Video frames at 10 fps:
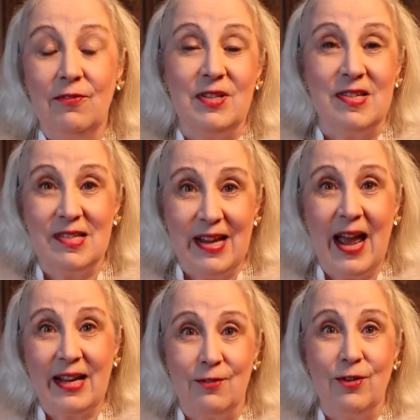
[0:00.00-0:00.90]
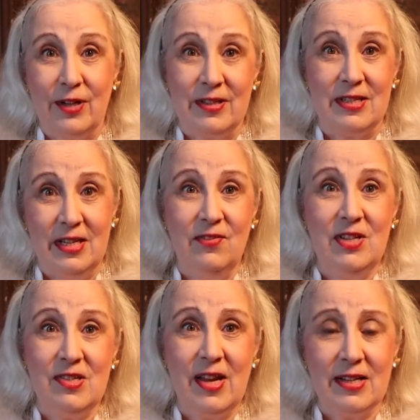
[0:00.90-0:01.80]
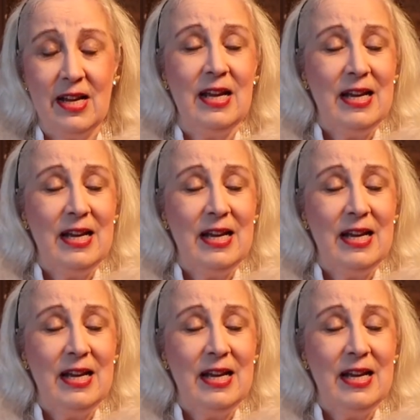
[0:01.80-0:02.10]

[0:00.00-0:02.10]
to snack in front of the TV set,